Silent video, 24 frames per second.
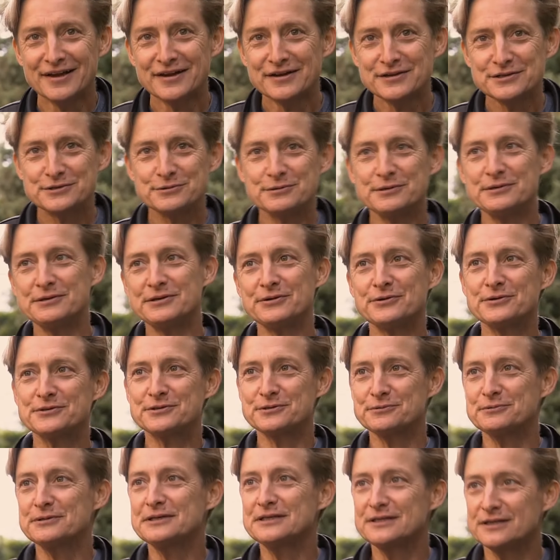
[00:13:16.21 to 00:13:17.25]
Do we or do
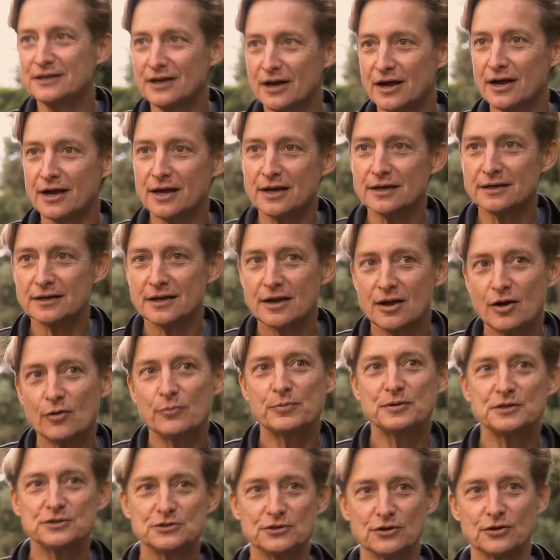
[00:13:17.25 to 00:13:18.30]
we not help
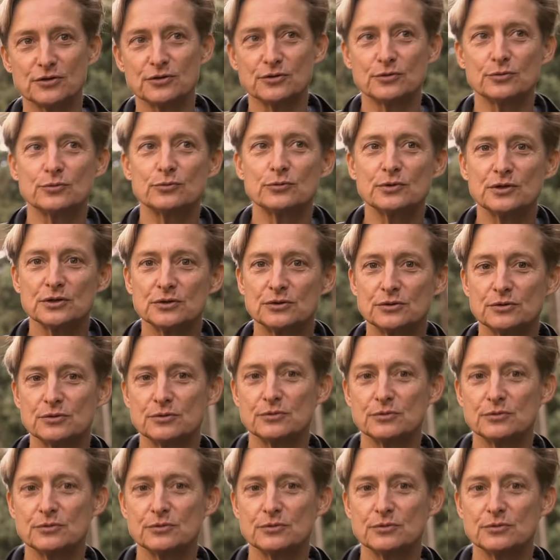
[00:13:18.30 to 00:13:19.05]
each other with